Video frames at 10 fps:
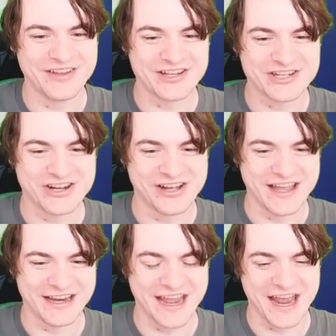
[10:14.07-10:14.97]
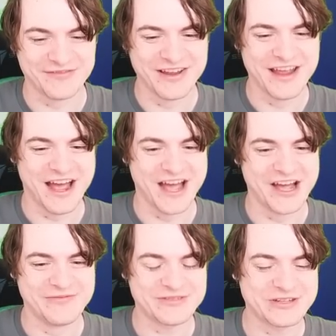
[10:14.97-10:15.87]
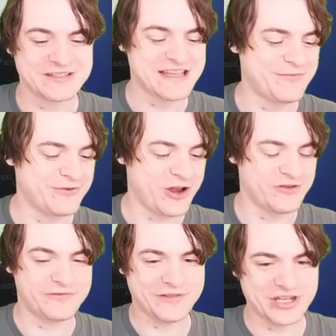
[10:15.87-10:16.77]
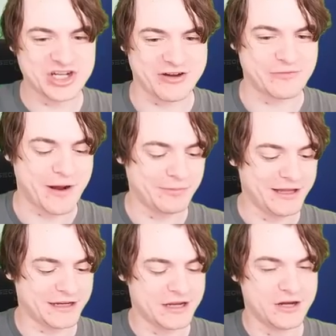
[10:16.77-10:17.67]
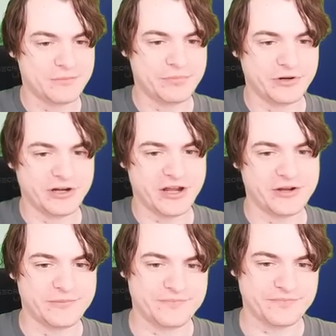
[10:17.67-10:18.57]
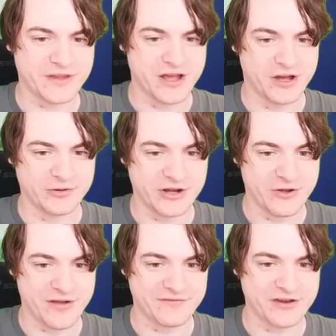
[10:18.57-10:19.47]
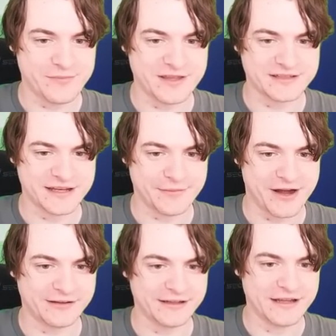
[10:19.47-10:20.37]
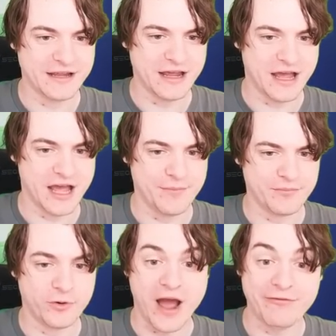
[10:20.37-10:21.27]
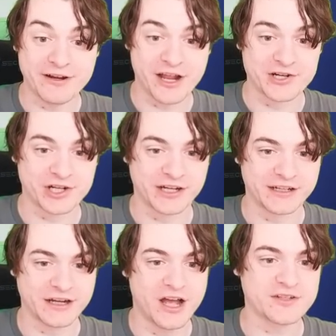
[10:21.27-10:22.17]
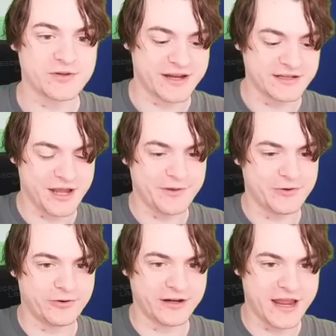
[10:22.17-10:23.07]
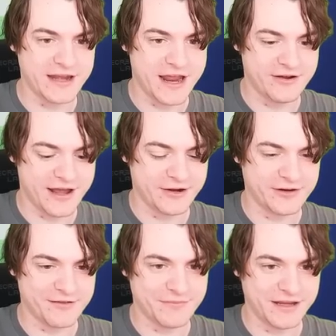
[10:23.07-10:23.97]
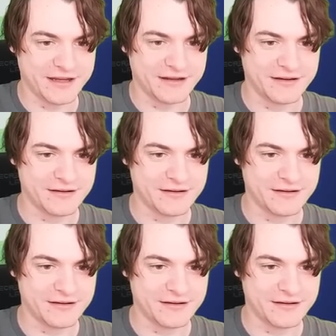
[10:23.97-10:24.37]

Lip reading: shot here, game. So instead we'll go for the Czech Republic, Brno. Oh no, I typed this in apparently. Or every country. Oh, so I can type in Oregon now and it'll give me,